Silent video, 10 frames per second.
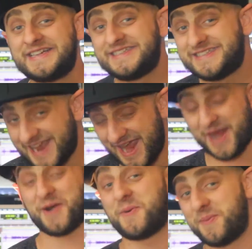
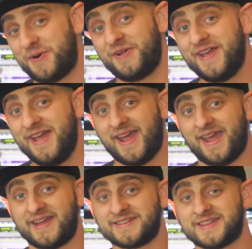terrible.
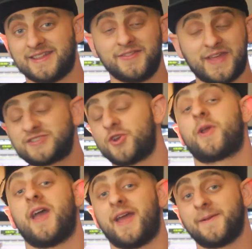And that's
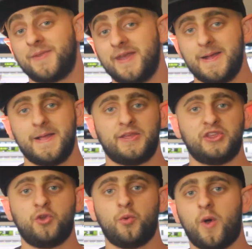okay.
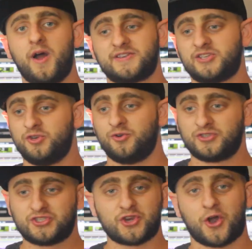You want to
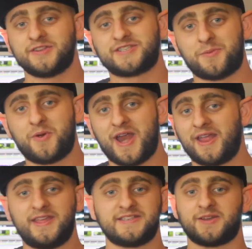start somewhere
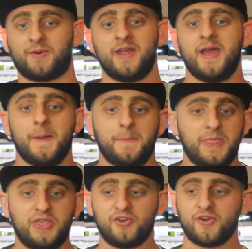and get someone.
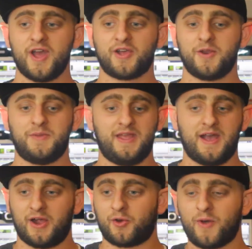You're not going to be
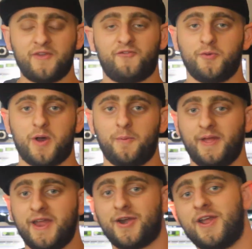a great football
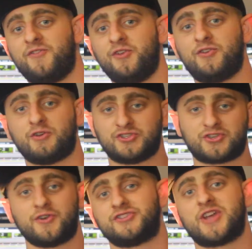player if you don't
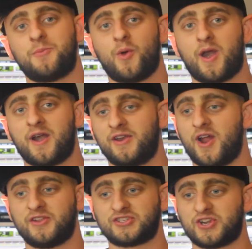start somewhere. You're
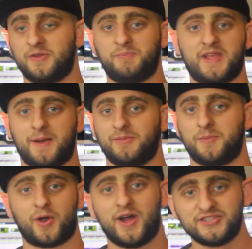not just going to become
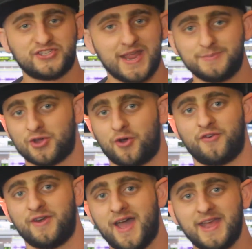LeBron James
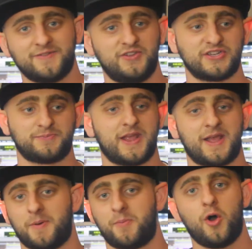overnight if you just pick up
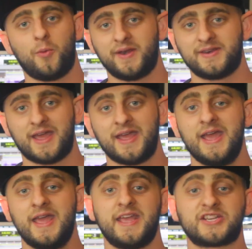a ball one day.
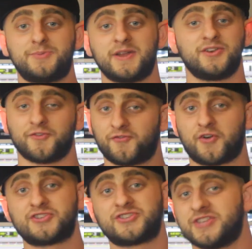Expect your
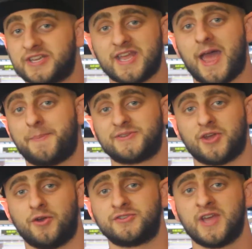first 6
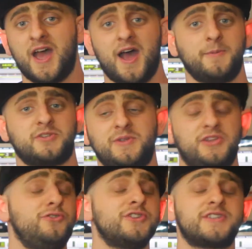episodes to be
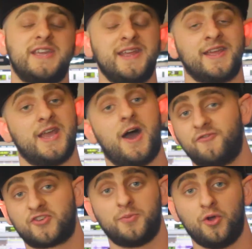you just getting
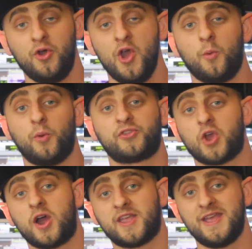comfortable with
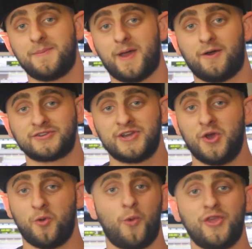talking about
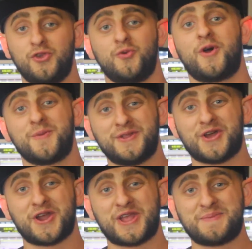what you want to be
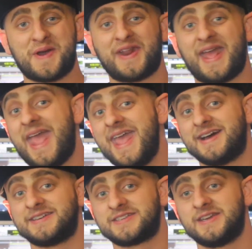talking about
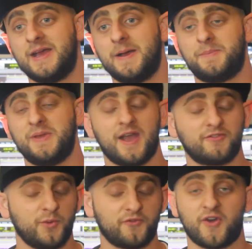and be
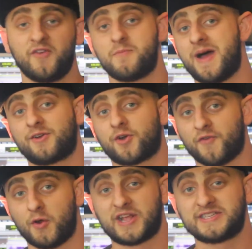comfortable in front of a
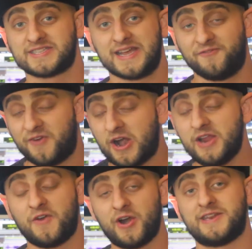microphone, because it's very,
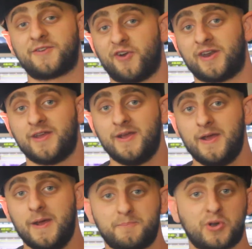very different.
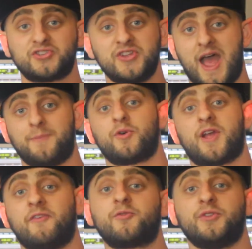Personally, I'm more
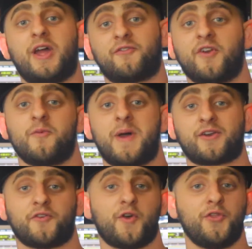comfortable now in front of a
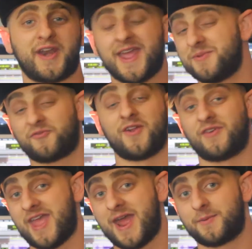microphone than I am in front of a
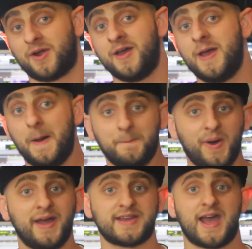camera,
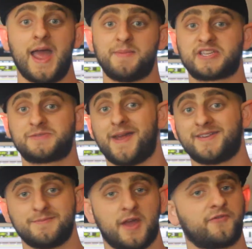but I'm
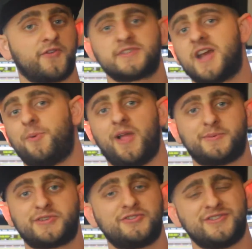expecting my first couple
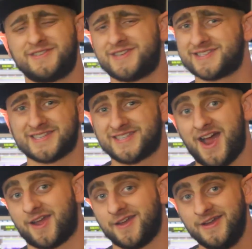episodes just to
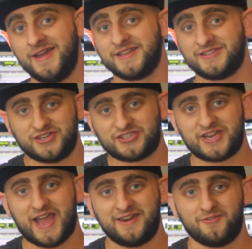suck, just to
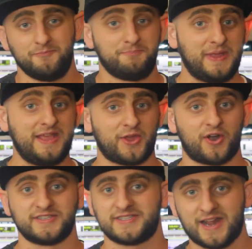kind of be there
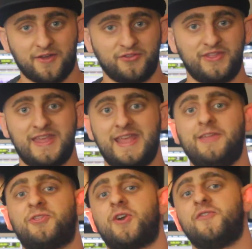and sit out in the
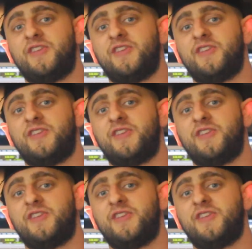ether of the